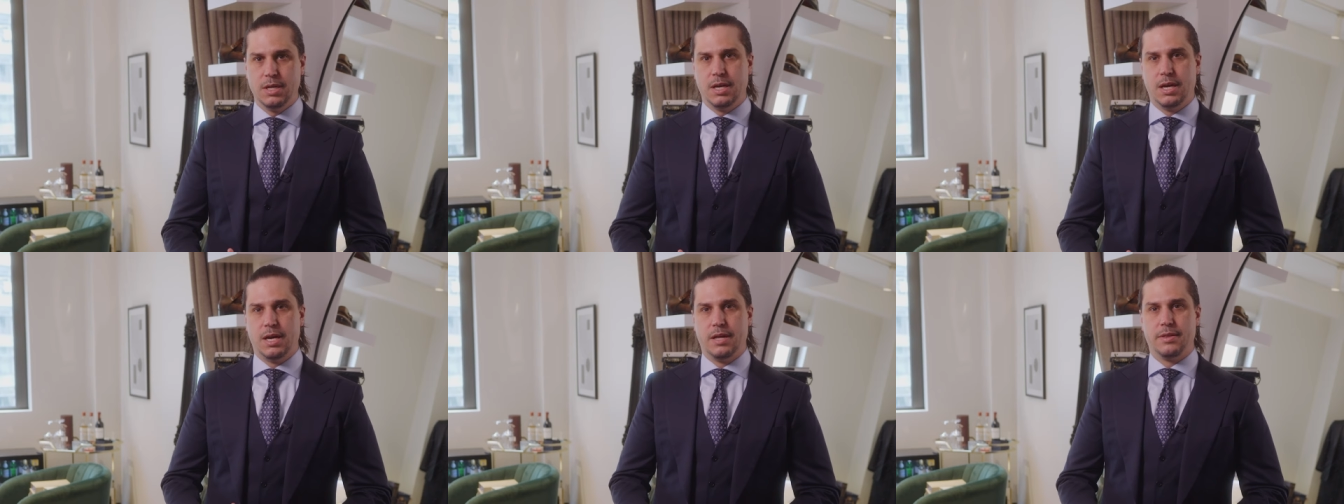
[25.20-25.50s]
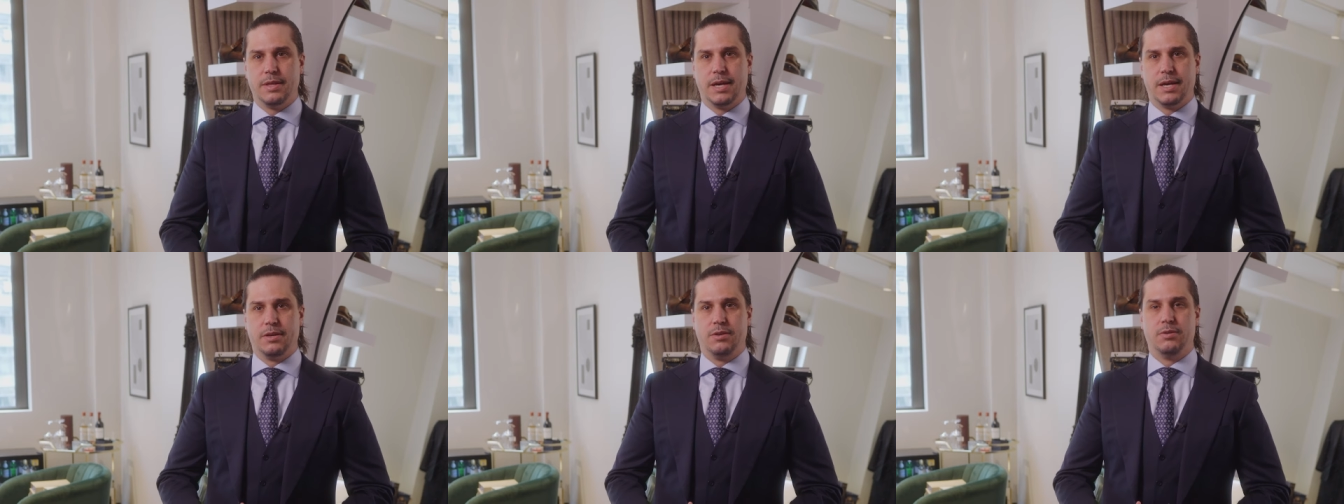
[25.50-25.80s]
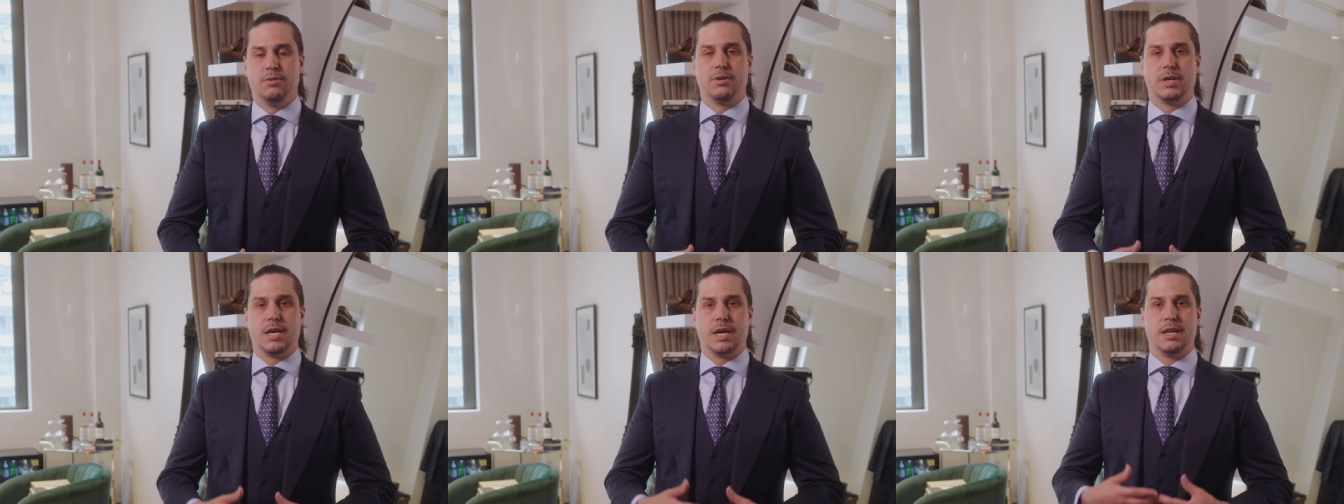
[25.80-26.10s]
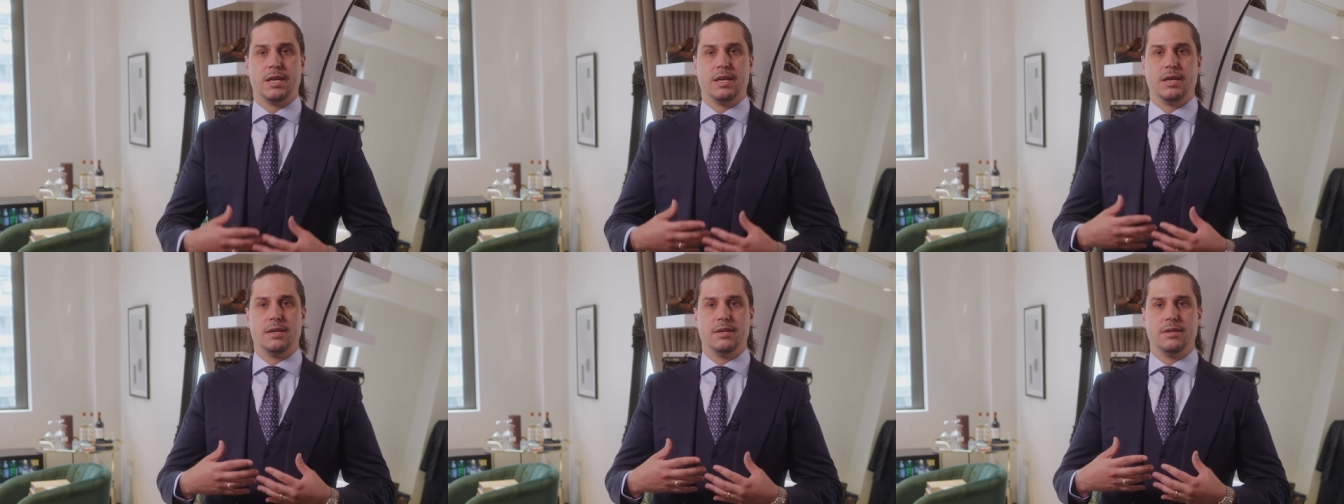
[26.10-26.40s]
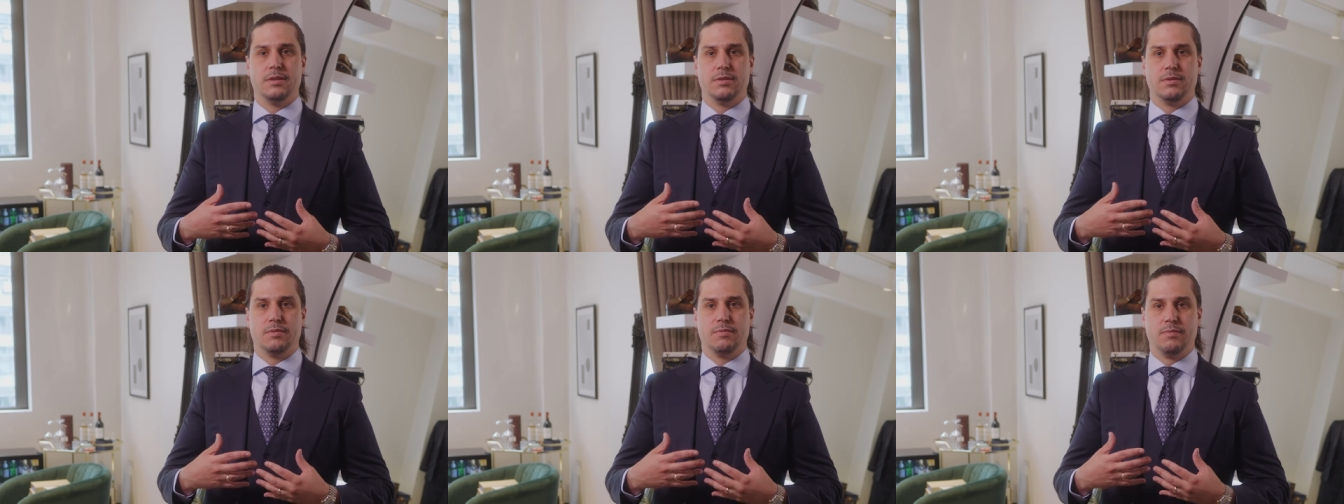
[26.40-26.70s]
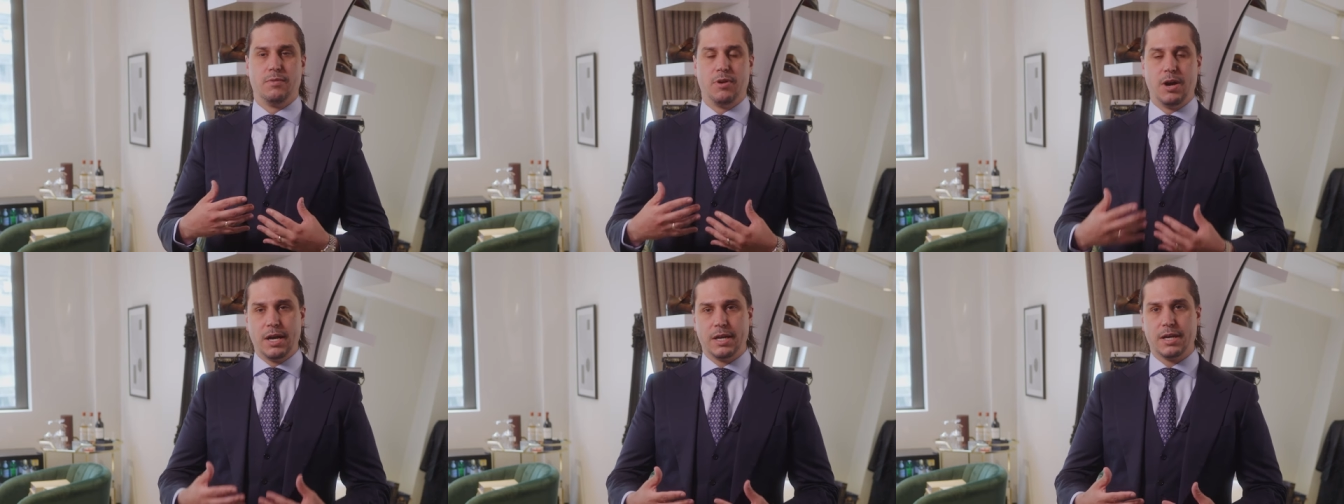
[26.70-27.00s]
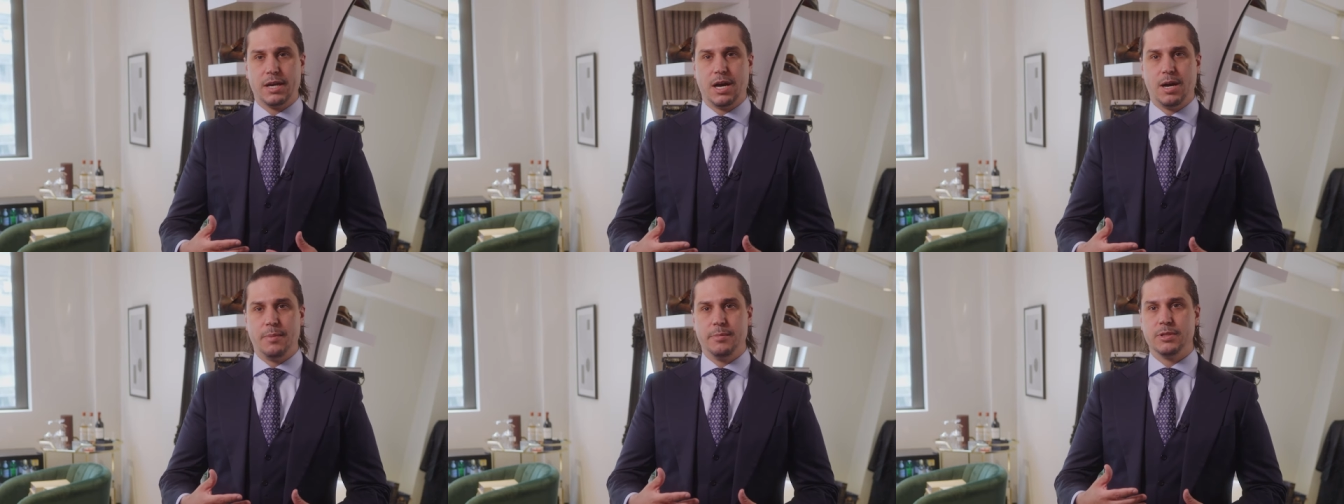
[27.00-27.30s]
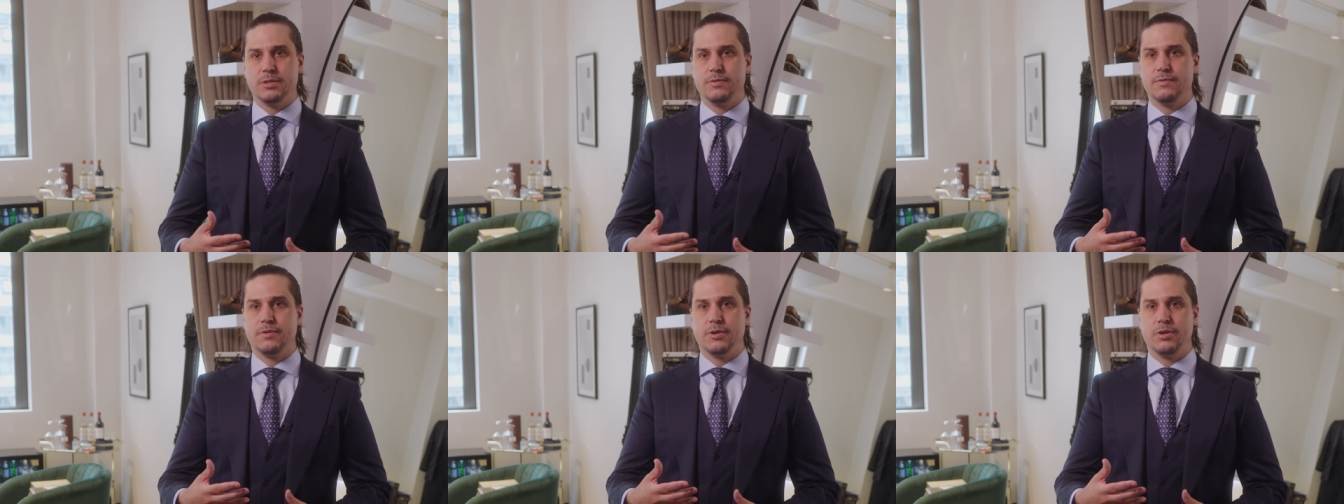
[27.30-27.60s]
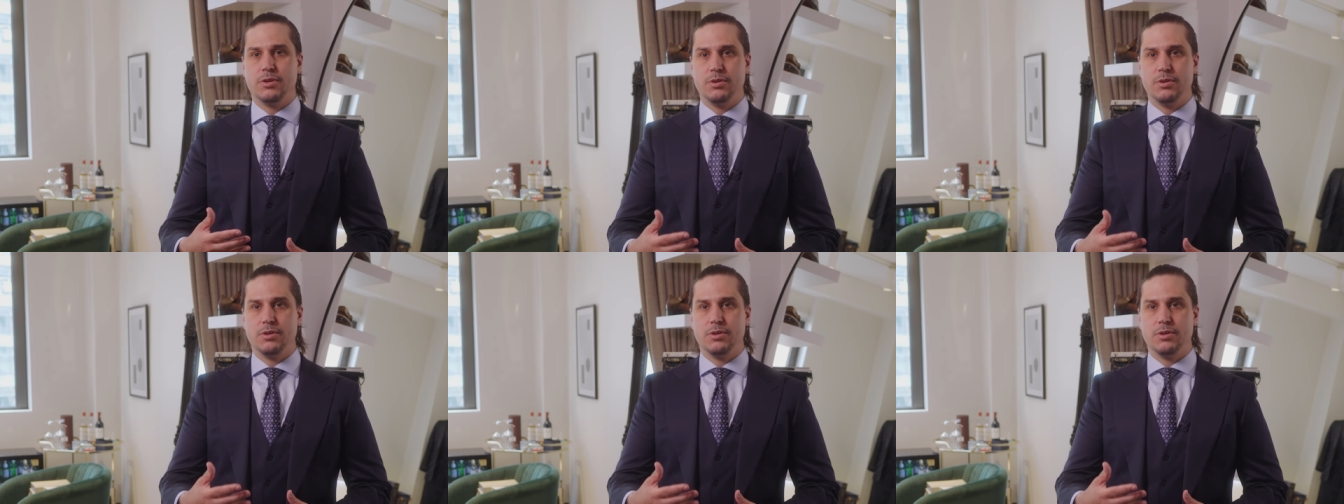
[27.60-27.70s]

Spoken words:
that you're getting the right garments for